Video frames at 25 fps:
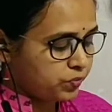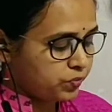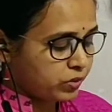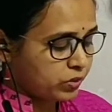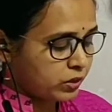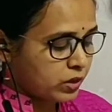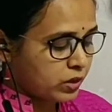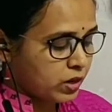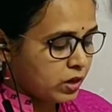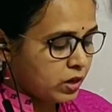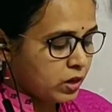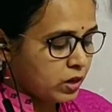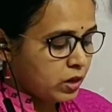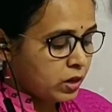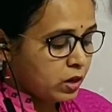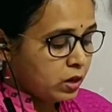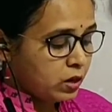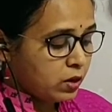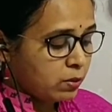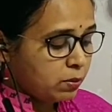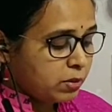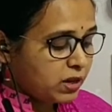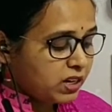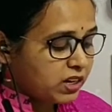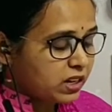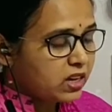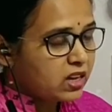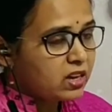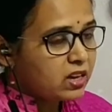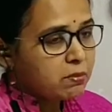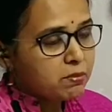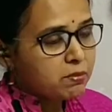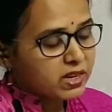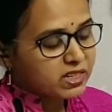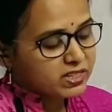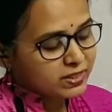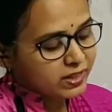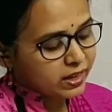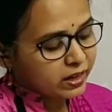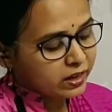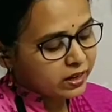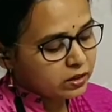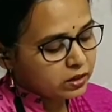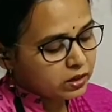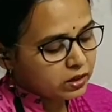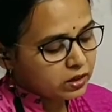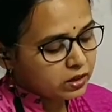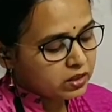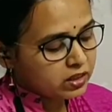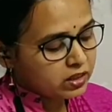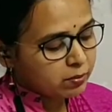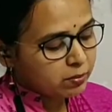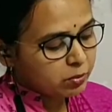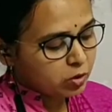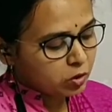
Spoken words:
But he massacred them all.